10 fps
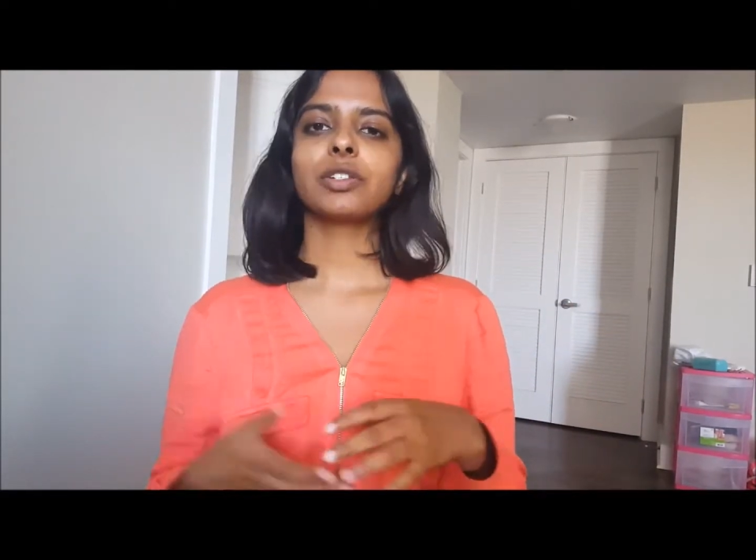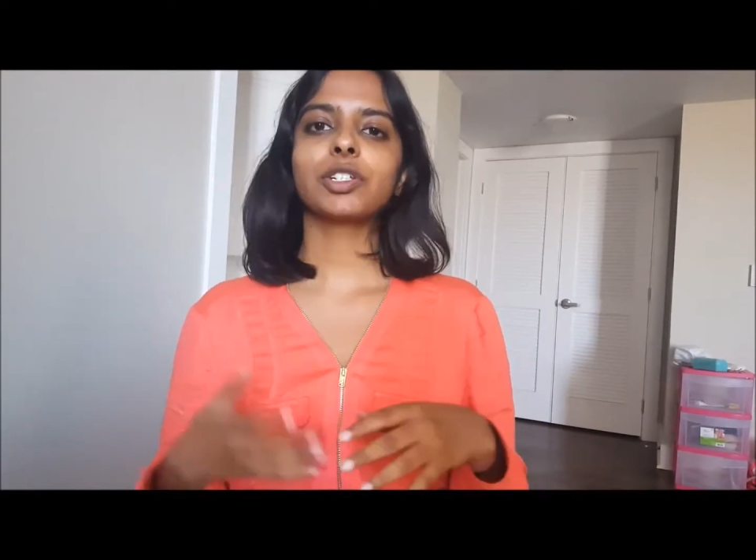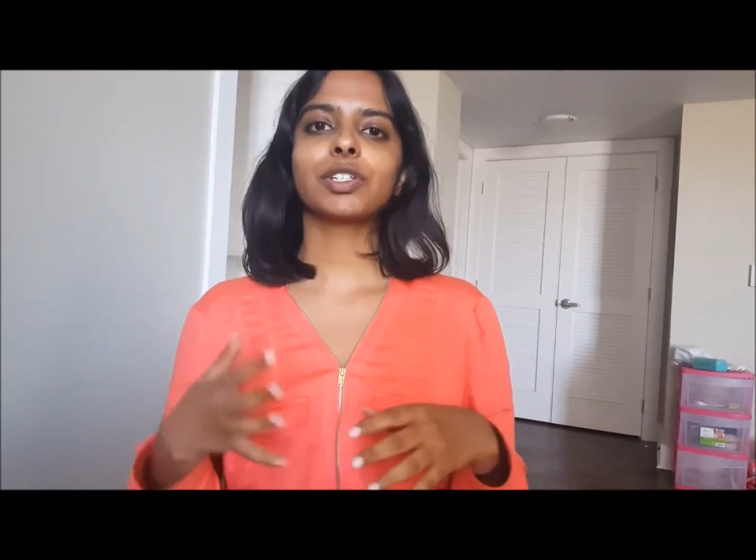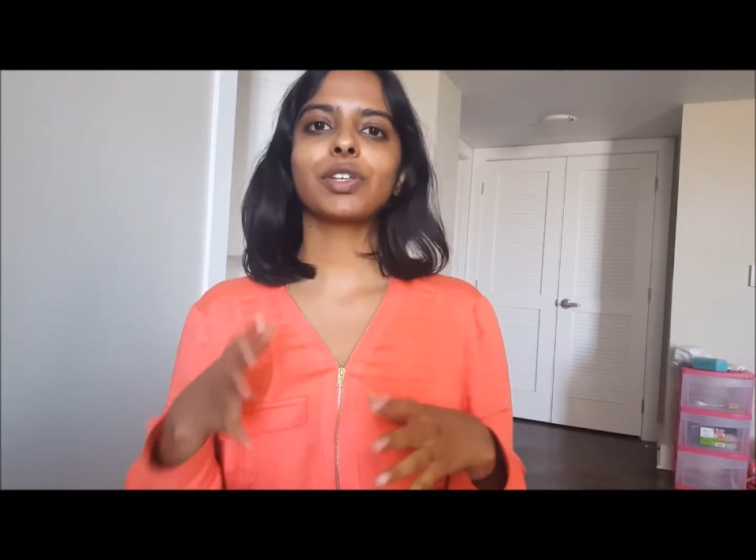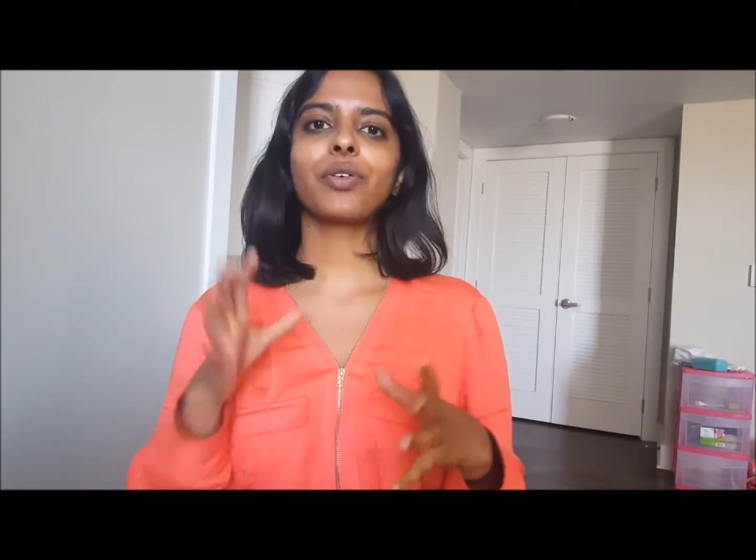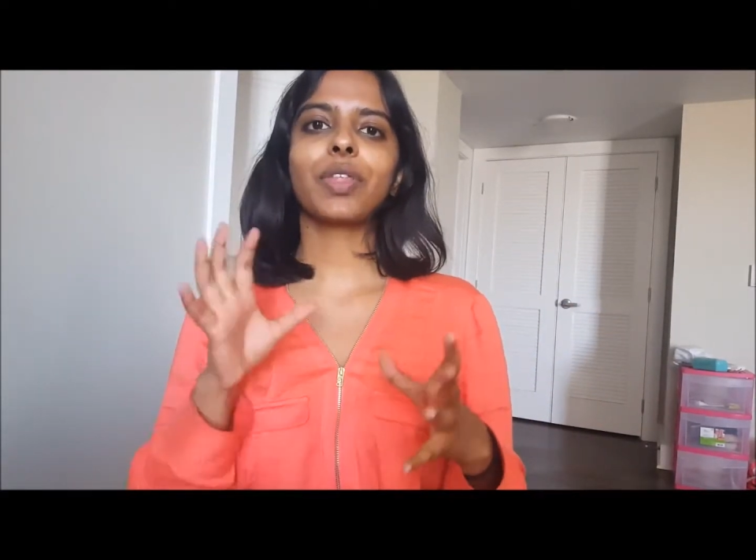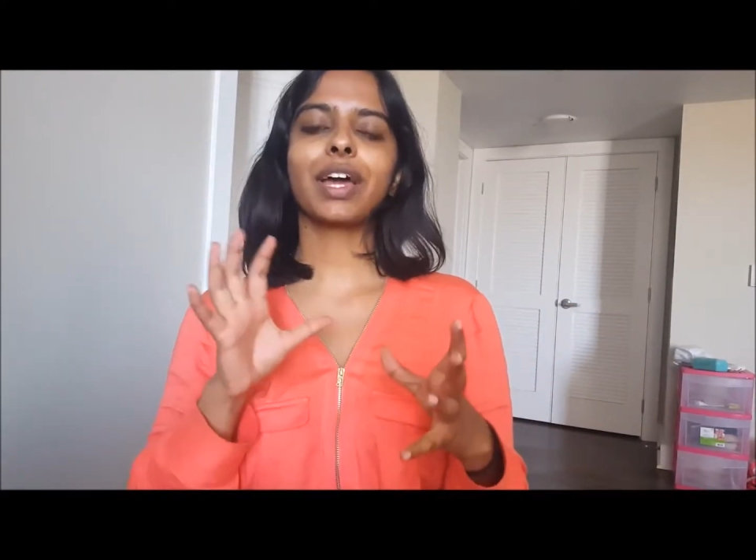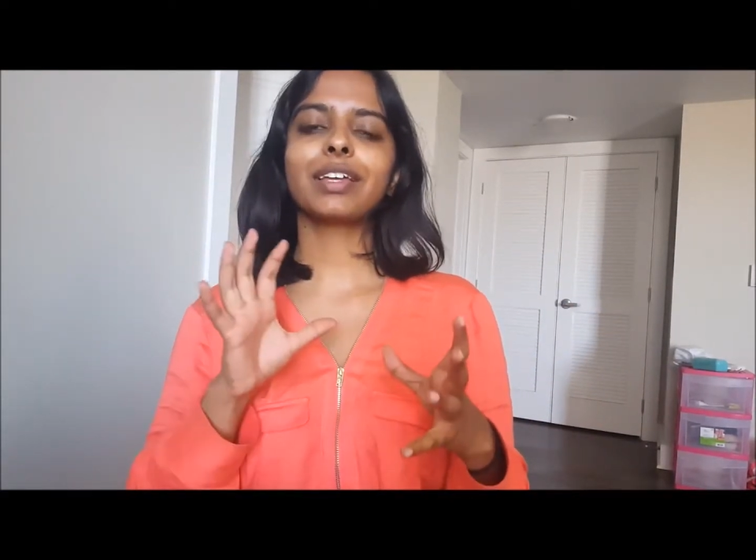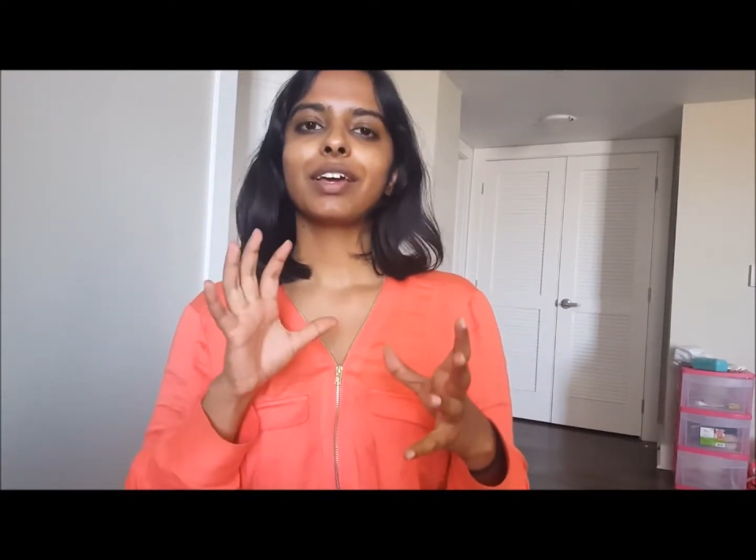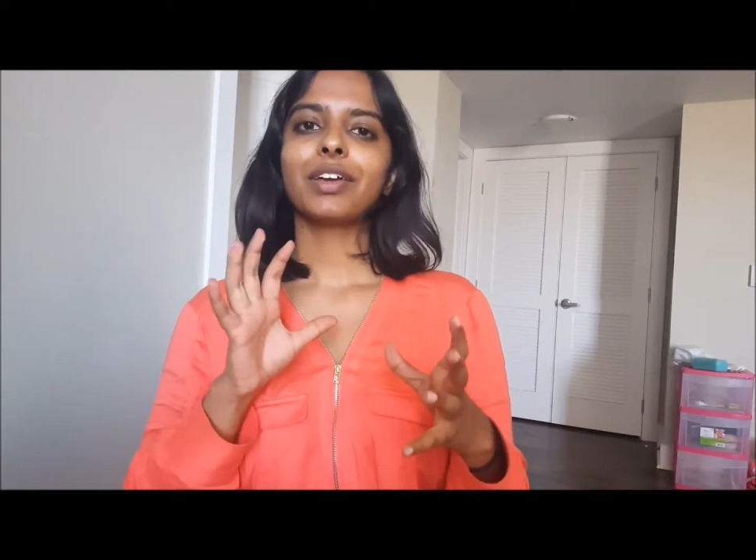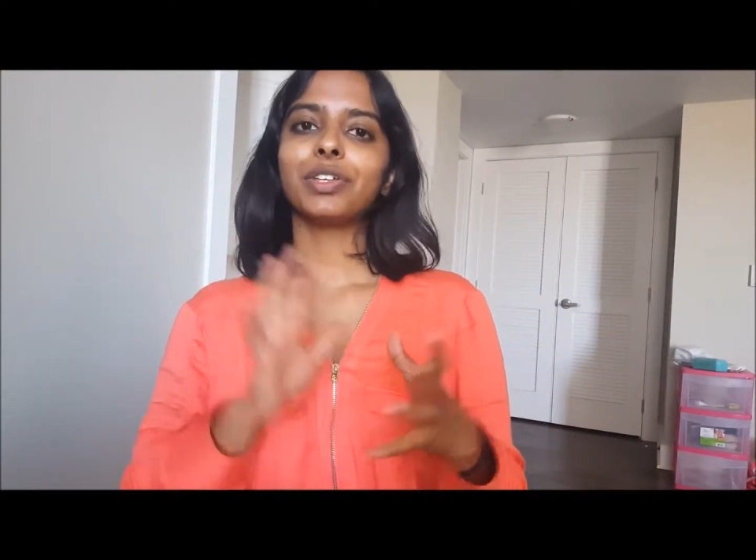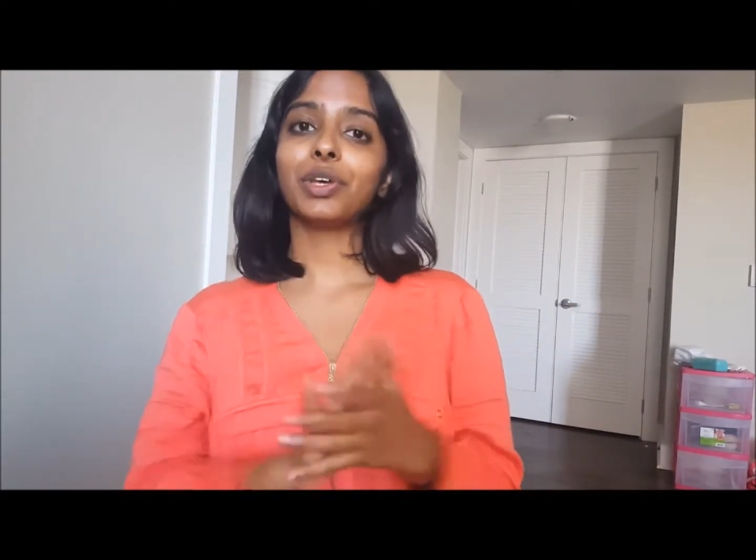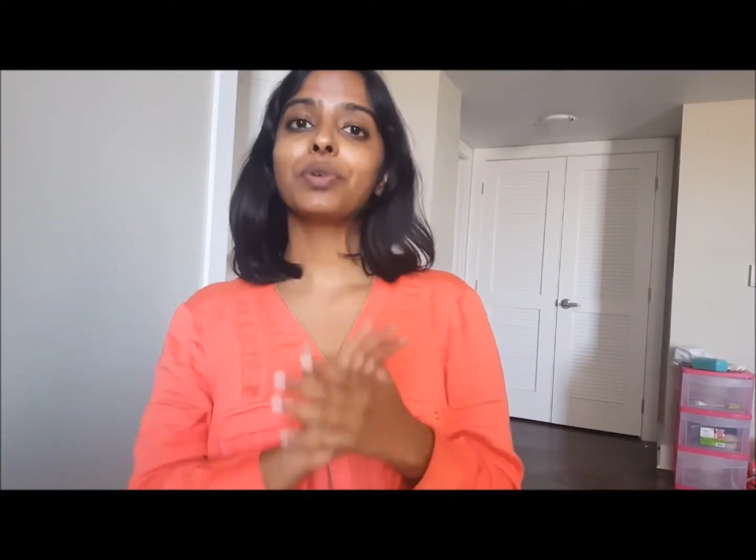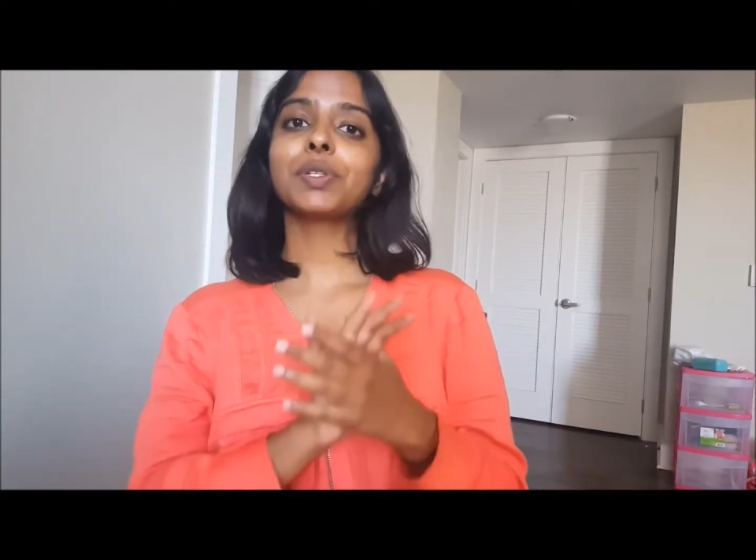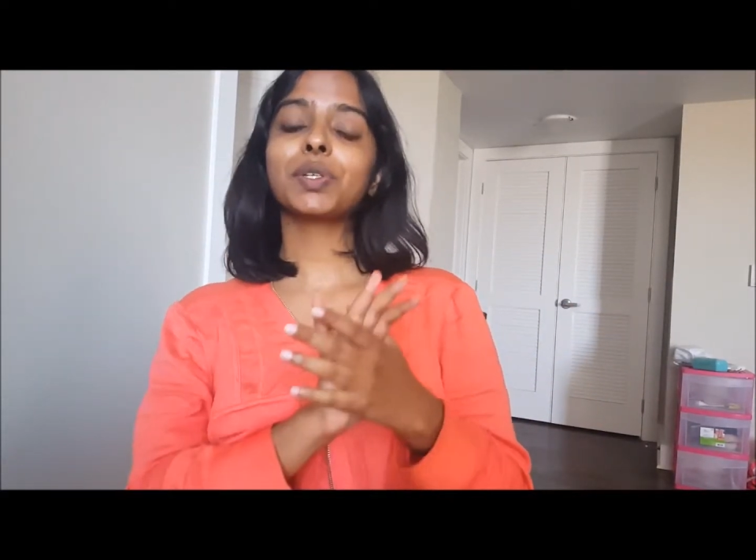just so that
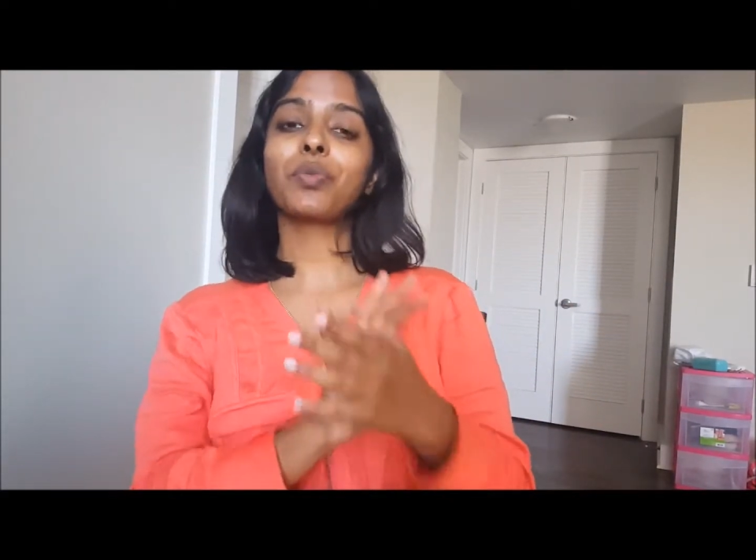you as